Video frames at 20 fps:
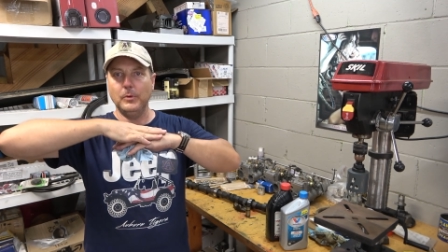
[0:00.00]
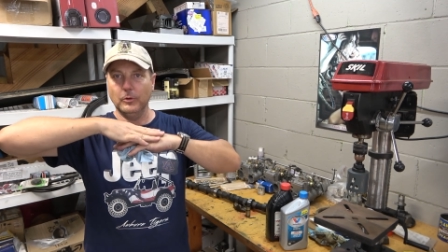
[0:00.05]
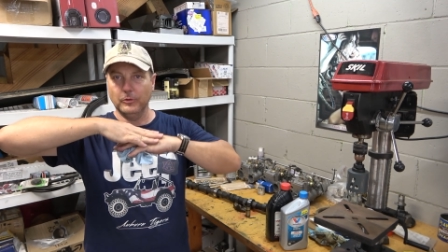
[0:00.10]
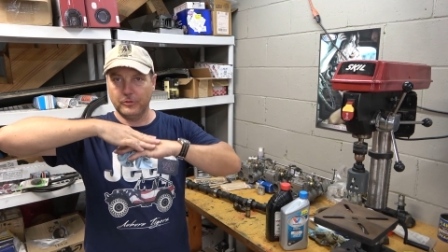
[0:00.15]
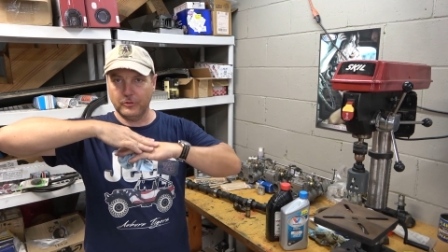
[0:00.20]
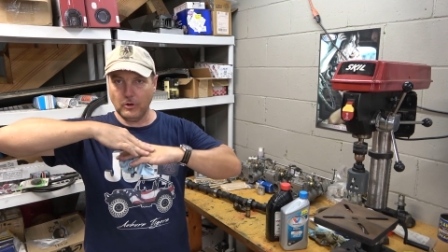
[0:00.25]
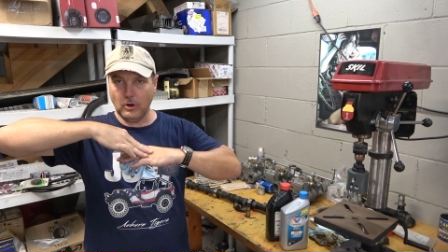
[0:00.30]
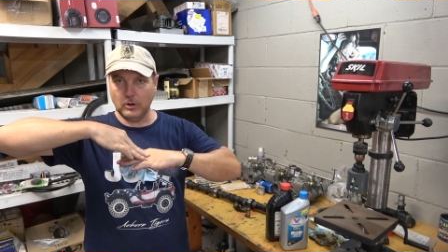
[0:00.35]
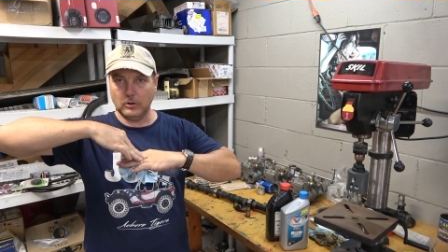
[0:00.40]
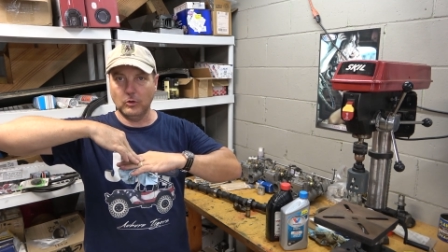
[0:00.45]
you'll
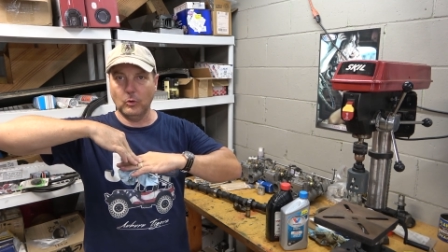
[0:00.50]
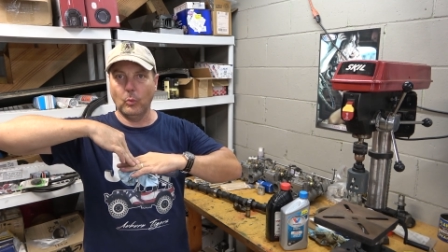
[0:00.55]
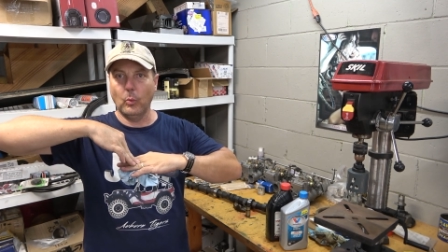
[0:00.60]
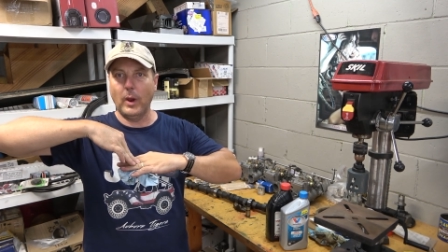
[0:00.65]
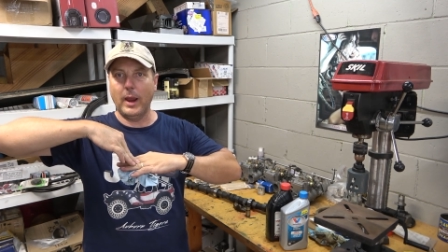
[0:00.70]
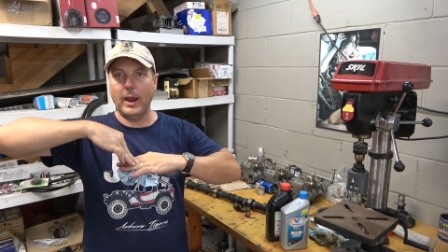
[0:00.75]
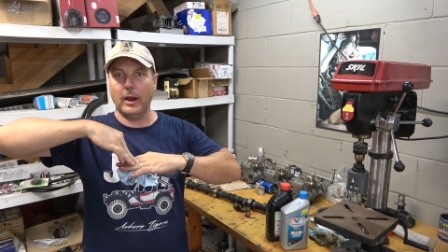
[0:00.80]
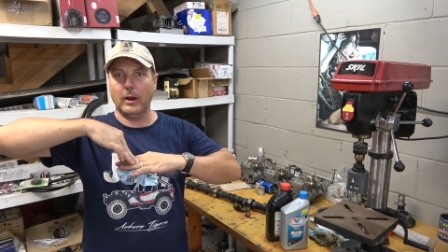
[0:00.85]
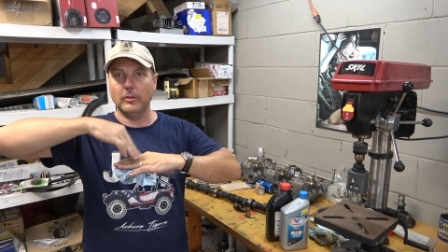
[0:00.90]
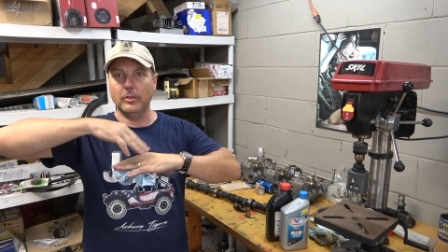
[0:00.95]
start to
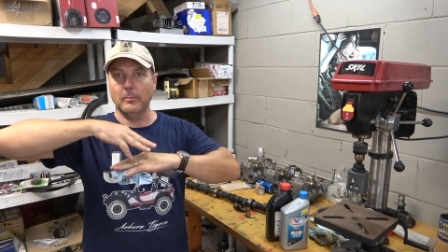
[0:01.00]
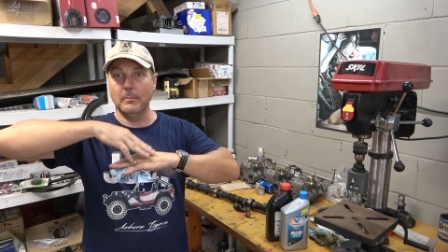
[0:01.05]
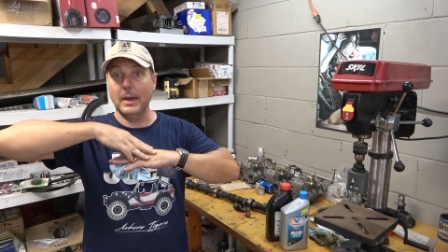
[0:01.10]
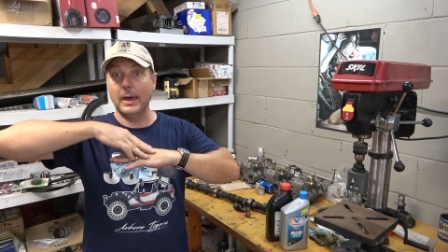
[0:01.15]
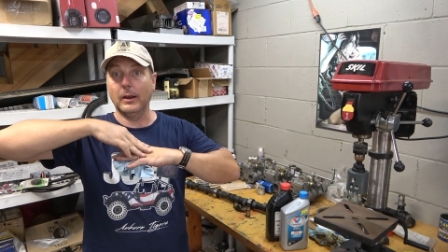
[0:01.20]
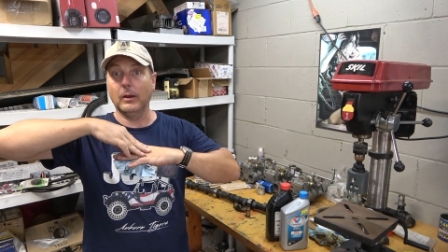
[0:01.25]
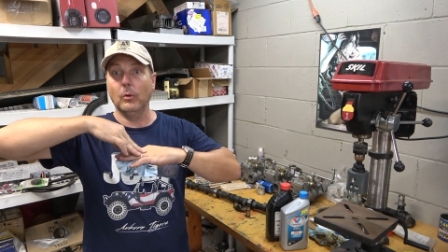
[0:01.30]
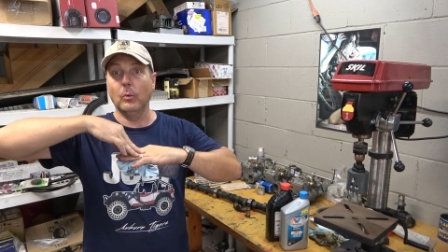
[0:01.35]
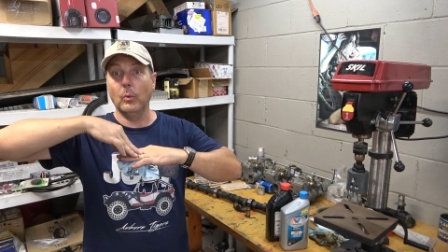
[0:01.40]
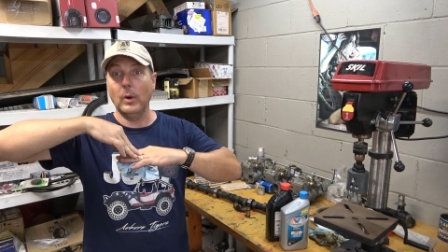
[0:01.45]
wear the
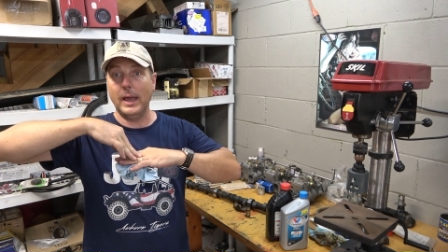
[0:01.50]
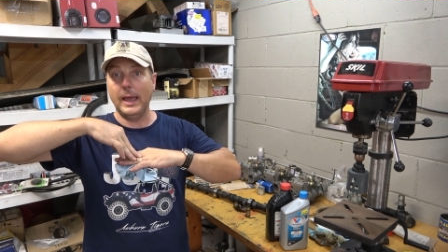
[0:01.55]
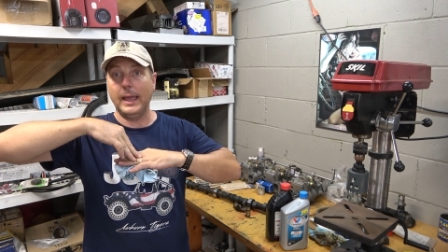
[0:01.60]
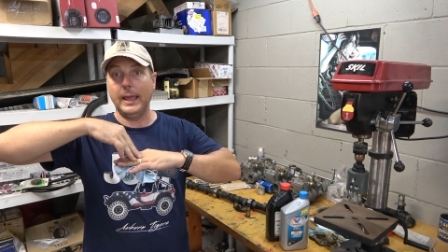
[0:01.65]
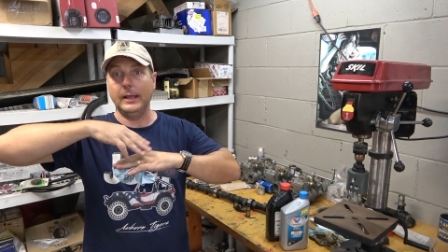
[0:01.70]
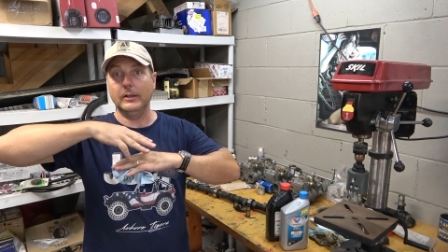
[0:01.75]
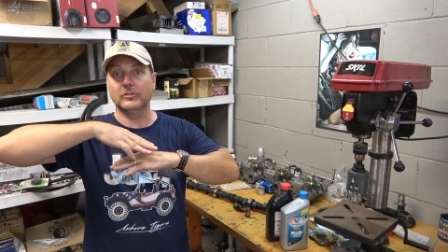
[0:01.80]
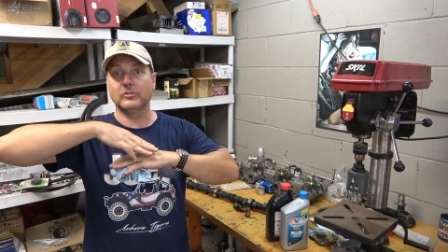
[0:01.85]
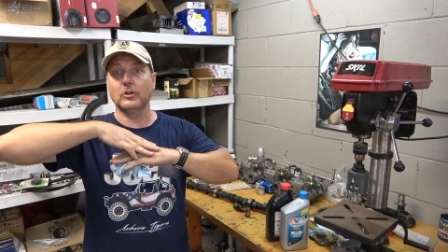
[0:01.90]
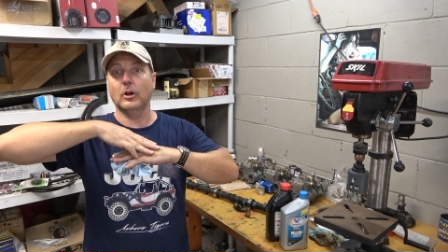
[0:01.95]
metal
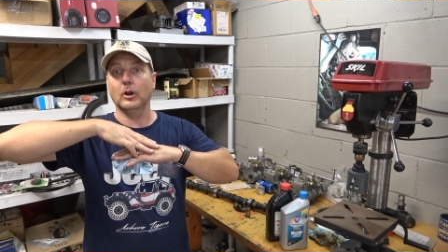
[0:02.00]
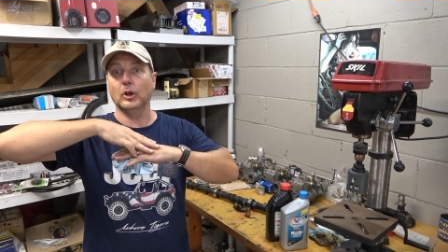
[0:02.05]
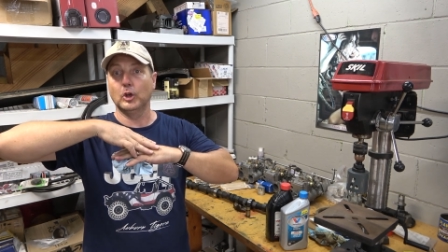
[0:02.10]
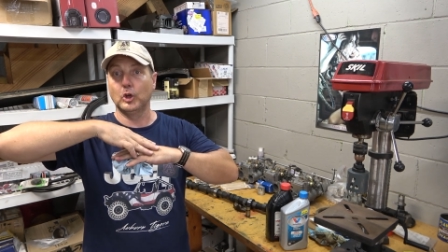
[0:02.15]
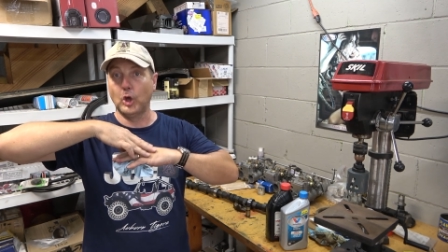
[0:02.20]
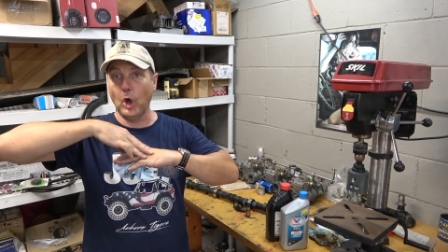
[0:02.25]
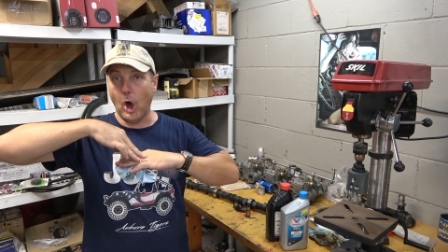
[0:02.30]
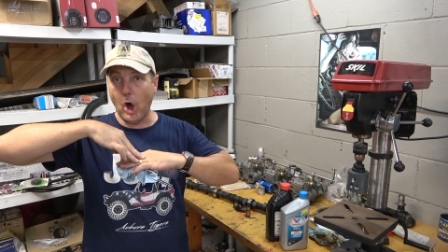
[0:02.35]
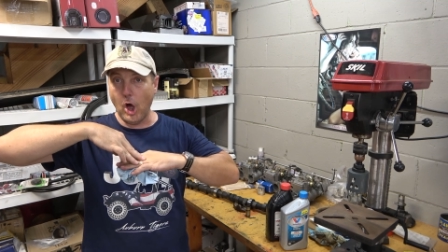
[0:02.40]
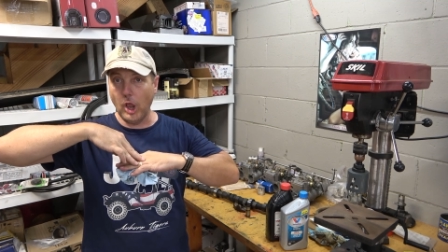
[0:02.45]
away and
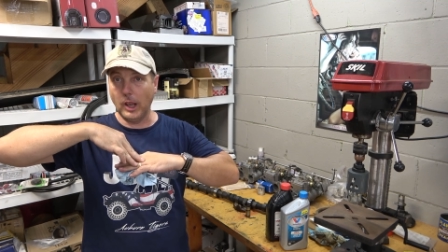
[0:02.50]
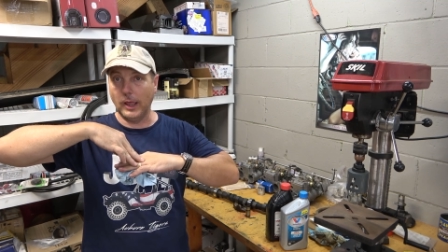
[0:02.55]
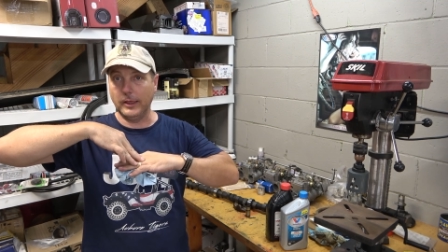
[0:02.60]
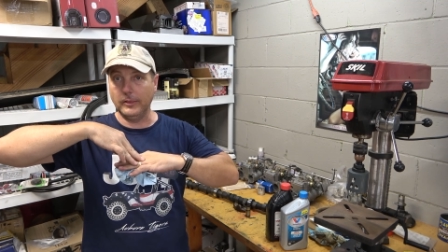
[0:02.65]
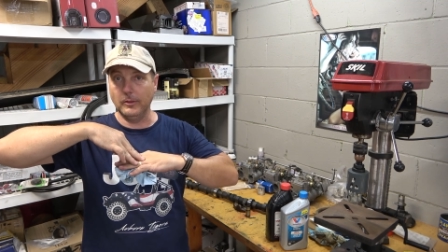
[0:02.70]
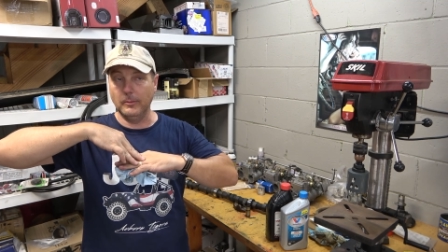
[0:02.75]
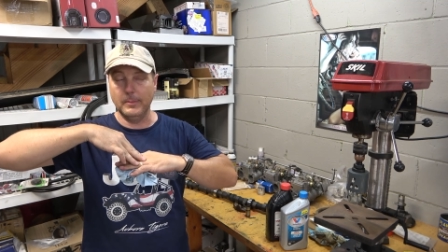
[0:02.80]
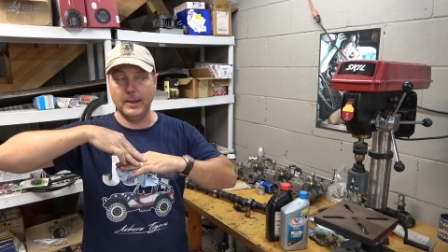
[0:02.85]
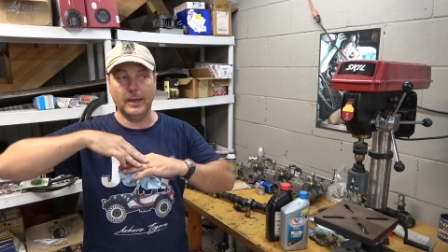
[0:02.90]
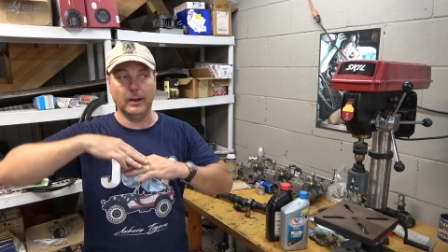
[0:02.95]
start
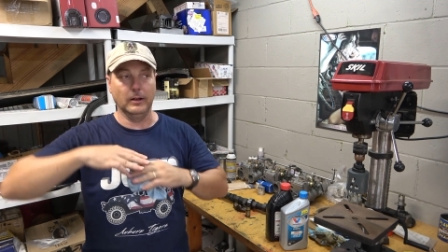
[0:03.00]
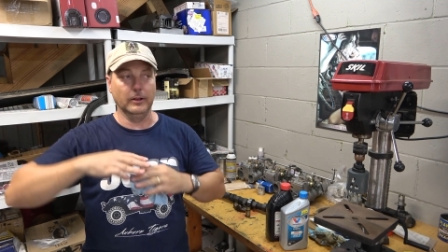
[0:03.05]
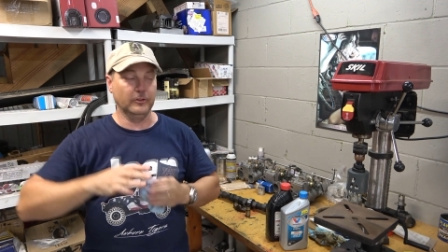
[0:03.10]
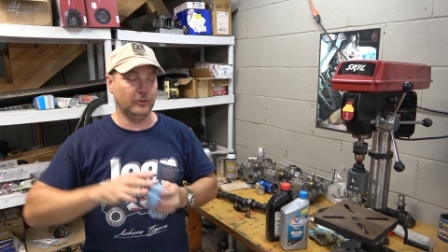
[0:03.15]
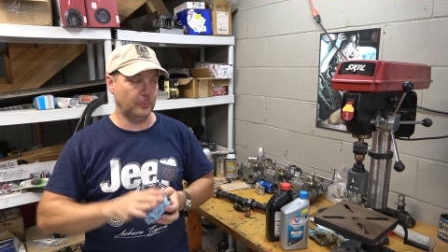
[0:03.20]
galling the metal,